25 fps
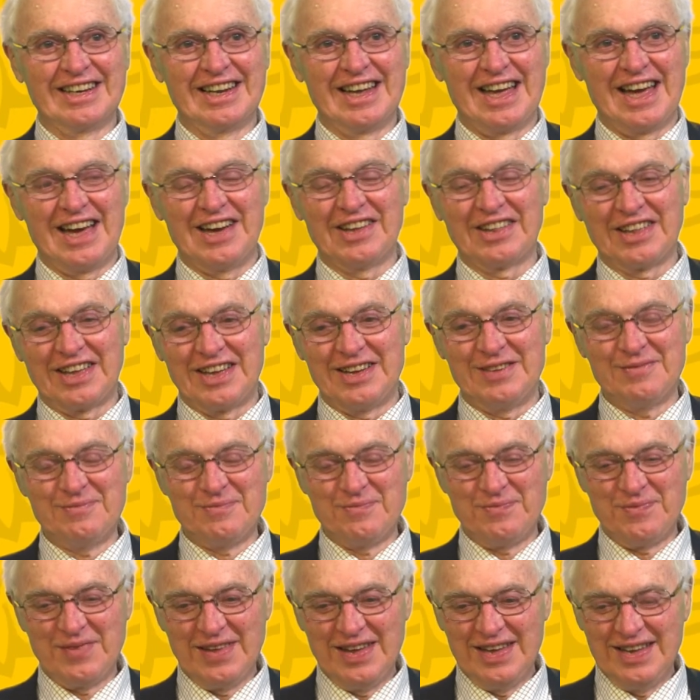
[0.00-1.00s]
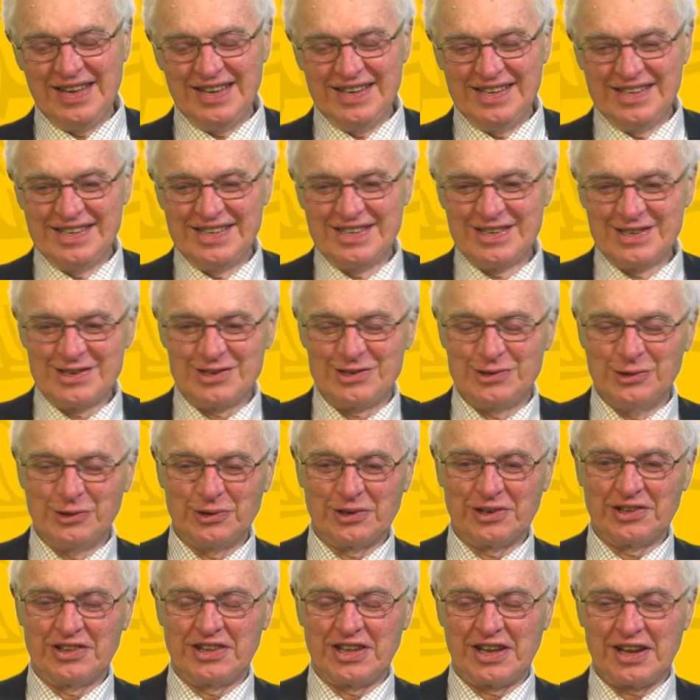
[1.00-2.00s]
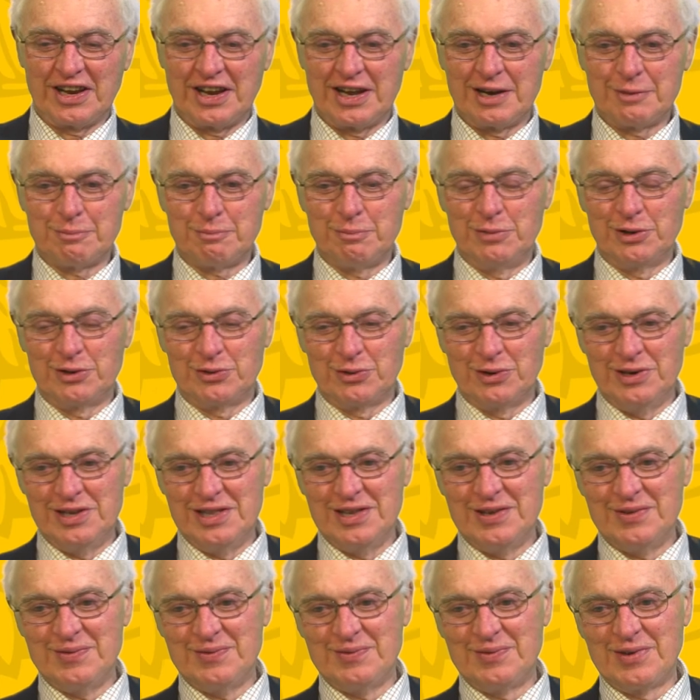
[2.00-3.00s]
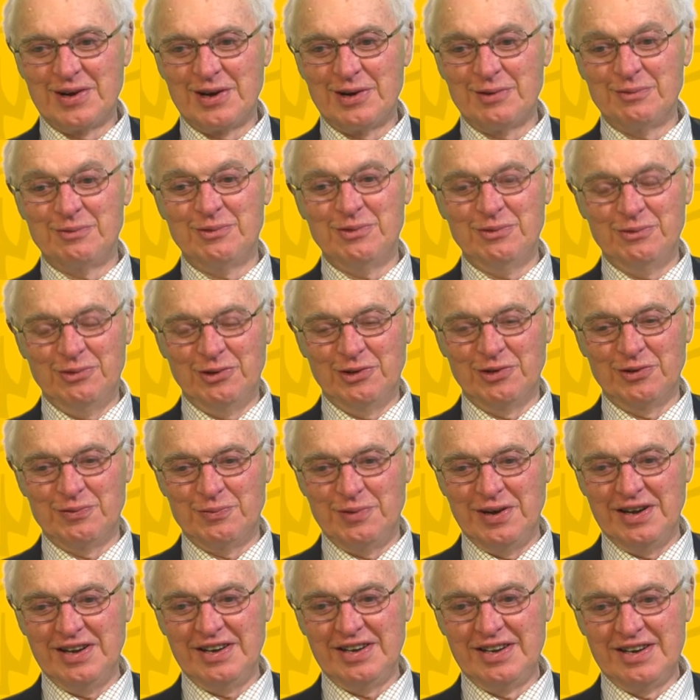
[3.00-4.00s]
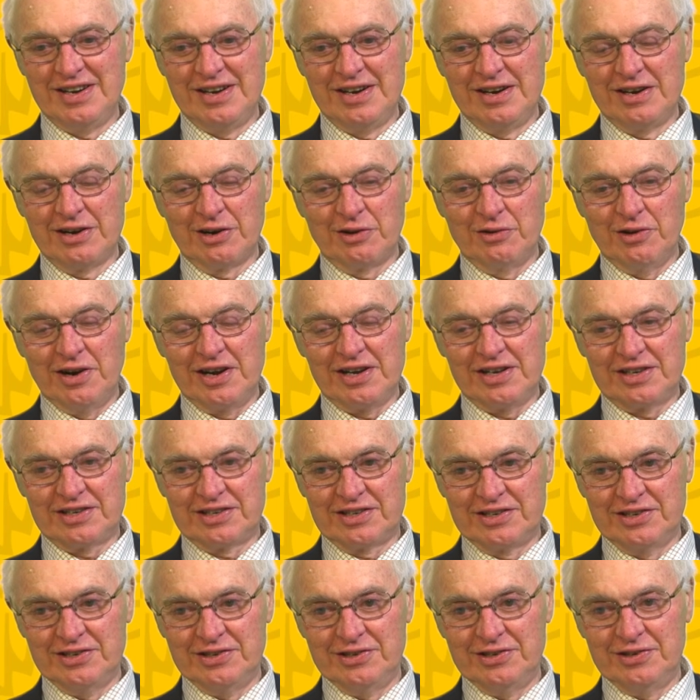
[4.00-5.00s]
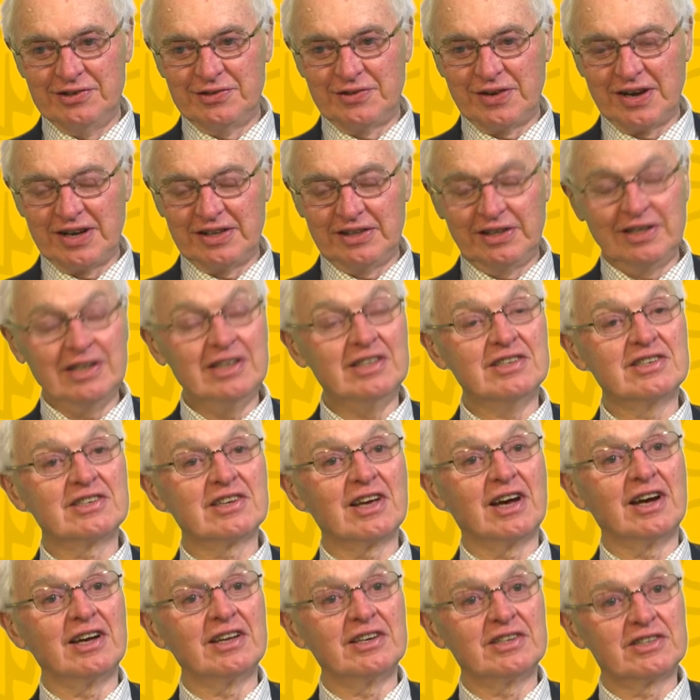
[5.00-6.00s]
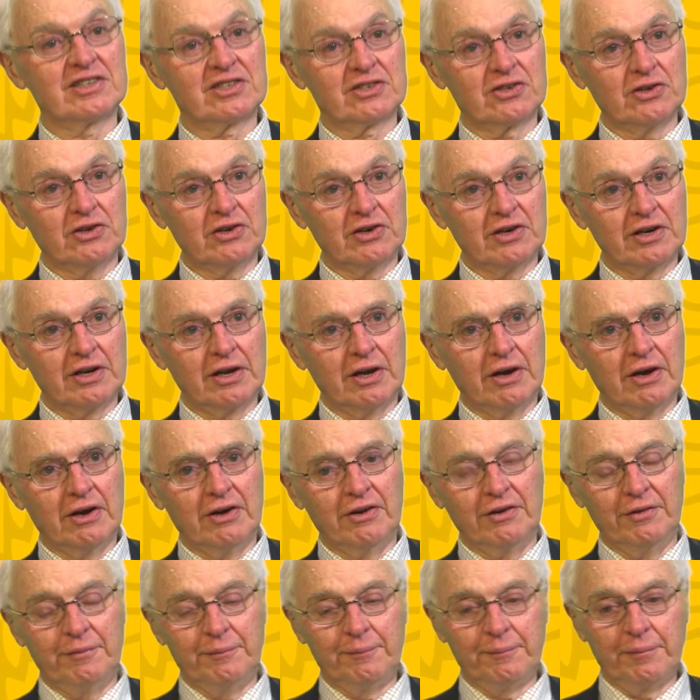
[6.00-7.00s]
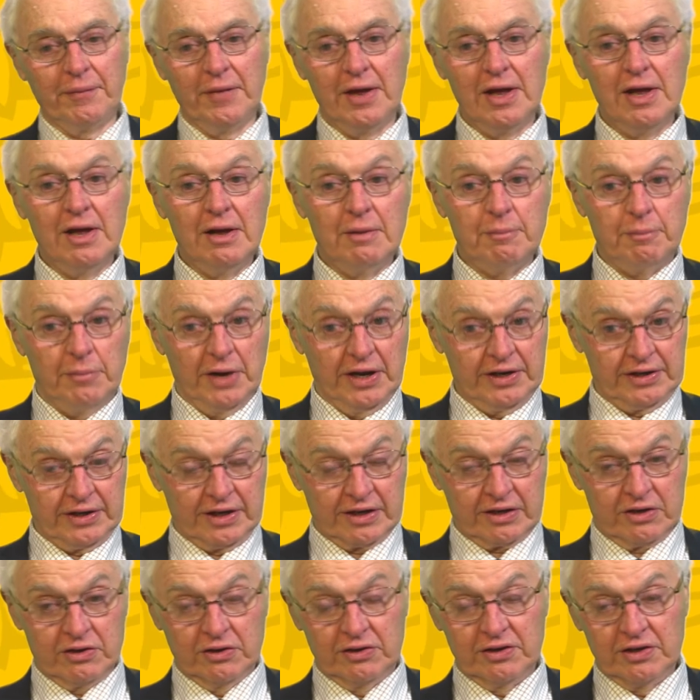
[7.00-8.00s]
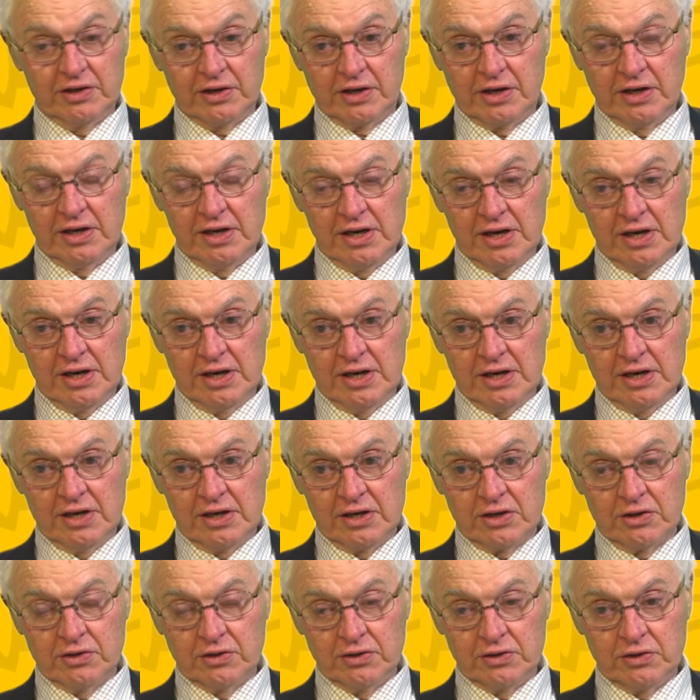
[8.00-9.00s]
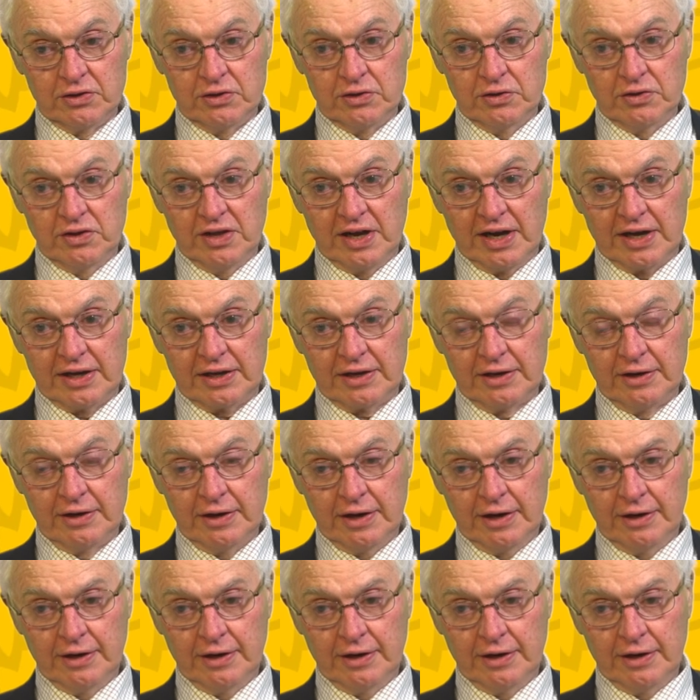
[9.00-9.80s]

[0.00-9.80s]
How they sorted that out between them would have been great to have had the inside story on. But I couldn't do that.